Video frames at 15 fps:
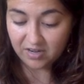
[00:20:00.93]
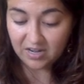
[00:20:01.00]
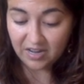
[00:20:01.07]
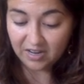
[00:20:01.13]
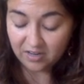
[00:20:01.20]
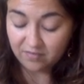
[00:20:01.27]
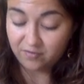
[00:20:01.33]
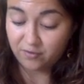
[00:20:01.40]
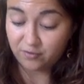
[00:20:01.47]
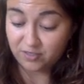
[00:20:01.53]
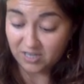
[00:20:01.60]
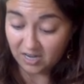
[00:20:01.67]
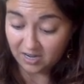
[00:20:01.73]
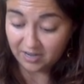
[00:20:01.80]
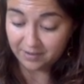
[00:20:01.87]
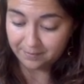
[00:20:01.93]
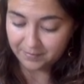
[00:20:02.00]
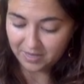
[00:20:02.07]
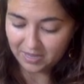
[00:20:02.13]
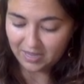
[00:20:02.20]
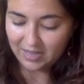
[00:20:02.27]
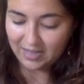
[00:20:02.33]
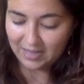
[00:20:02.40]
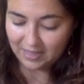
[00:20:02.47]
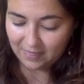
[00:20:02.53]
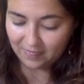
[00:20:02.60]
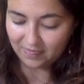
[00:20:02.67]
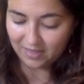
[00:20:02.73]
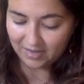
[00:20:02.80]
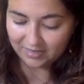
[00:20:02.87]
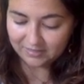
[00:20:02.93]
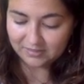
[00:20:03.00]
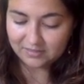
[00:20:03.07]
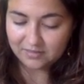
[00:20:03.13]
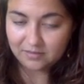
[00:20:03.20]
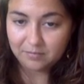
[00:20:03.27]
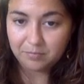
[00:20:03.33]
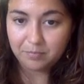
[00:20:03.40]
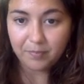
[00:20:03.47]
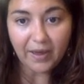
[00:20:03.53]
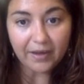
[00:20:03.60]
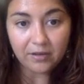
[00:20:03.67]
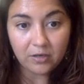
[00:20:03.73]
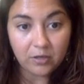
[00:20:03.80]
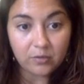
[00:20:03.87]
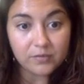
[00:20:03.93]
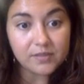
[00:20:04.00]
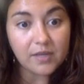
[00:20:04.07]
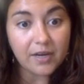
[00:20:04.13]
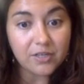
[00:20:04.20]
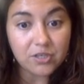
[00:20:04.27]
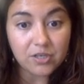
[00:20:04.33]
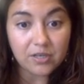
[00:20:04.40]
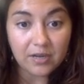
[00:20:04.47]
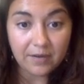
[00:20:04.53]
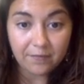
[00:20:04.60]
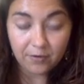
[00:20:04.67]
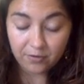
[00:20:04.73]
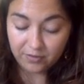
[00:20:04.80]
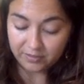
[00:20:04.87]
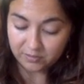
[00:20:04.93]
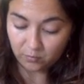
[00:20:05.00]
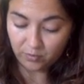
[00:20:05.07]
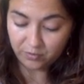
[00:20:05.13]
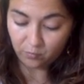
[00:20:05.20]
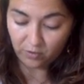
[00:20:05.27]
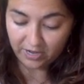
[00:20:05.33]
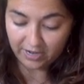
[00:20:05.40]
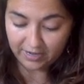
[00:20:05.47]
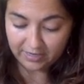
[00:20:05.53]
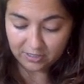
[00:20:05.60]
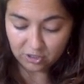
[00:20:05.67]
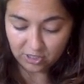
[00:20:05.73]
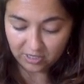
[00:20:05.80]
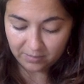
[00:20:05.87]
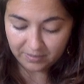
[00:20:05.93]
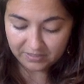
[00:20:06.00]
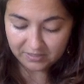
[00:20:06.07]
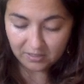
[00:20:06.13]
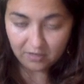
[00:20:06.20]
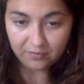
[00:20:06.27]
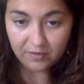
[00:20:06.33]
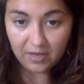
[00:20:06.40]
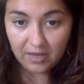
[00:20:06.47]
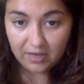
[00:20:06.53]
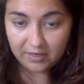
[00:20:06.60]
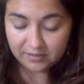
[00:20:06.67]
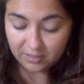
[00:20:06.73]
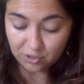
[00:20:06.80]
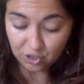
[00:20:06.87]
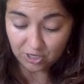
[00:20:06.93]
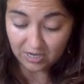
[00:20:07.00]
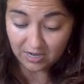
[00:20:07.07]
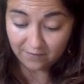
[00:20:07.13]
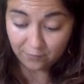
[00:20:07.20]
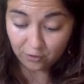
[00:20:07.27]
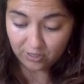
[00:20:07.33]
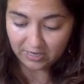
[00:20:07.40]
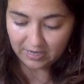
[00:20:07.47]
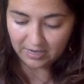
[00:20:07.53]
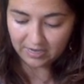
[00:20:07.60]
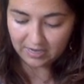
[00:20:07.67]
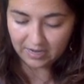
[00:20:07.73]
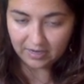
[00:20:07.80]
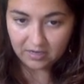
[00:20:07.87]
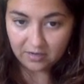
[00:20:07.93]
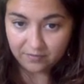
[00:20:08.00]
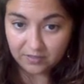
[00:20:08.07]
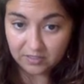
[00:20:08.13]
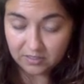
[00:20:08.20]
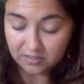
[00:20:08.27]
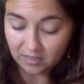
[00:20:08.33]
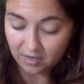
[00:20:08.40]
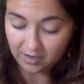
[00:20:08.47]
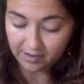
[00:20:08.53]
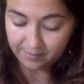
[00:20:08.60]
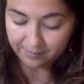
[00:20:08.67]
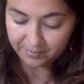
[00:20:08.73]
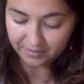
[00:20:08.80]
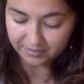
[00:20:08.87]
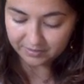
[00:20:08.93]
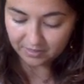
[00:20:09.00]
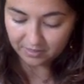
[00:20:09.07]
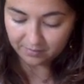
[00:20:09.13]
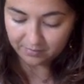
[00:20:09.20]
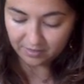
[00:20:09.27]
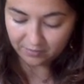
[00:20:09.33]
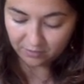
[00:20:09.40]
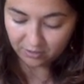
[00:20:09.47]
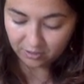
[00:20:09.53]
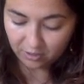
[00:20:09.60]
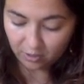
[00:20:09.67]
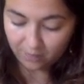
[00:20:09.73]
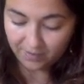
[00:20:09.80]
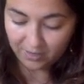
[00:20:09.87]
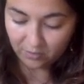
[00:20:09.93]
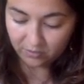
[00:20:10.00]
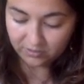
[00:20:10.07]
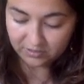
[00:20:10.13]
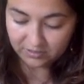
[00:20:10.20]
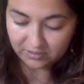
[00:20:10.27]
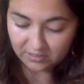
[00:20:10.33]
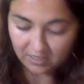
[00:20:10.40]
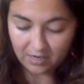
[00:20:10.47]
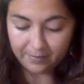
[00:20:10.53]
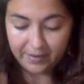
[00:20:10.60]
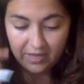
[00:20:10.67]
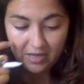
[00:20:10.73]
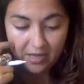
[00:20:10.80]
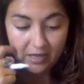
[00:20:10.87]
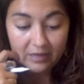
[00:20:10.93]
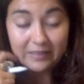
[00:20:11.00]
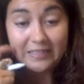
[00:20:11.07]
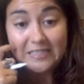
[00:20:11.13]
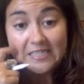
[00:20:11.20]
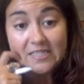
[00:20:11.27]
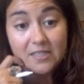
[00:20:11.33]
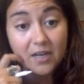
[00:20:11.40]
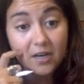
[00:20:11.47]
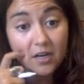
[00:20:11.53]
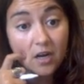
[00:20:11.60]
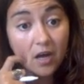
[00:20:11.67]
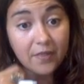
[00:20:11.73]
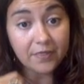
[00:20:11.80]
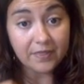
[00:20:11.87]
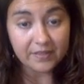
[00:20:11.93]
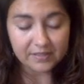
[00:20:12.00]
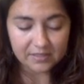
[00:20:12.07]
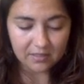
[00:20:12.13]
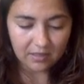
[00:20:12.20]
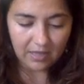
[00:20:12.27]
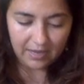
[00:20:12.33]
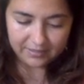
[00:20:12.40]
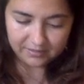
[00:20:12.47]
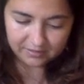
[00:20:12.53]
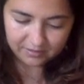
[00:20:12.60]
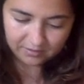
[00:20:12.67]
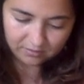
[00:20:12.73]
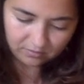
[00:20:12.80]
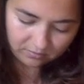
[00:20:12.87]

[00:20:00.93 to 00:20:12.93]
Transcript: a negative for time. And that's bad news. I should never, that's one way I can check myself, is I should never get a negative time because I am never going to go backwards in time, at least not in this class.